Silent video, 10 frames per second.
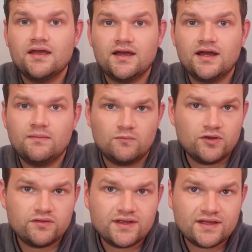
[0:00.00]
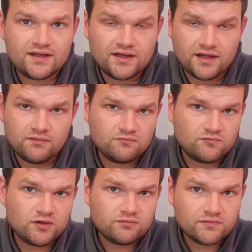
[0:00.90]
One thing,
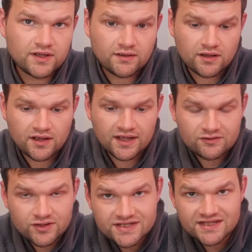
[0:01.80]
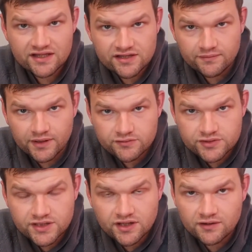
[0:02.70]
what increases this the
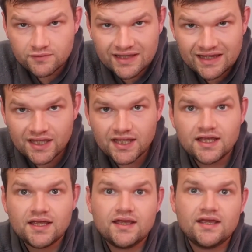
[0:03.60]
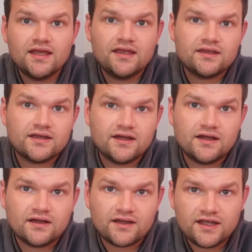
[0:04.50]
most, I would say, is
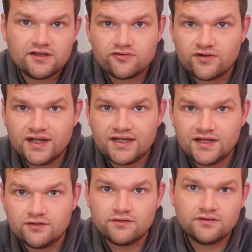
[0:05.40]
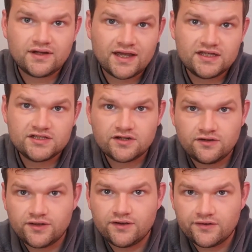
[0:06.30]
HIIT training, or
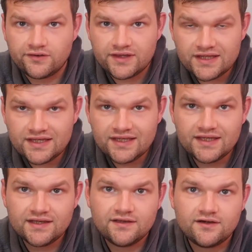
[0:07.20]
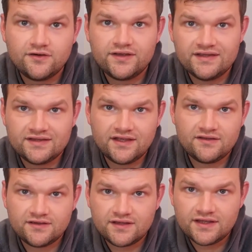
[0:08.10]
HIIT, high
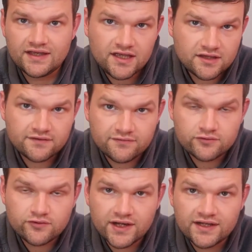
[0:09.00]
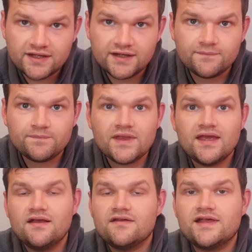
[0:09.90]
intensity interval training.
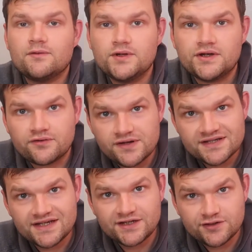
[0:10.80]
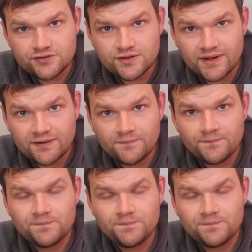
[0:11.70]
That will increase it a huge amount.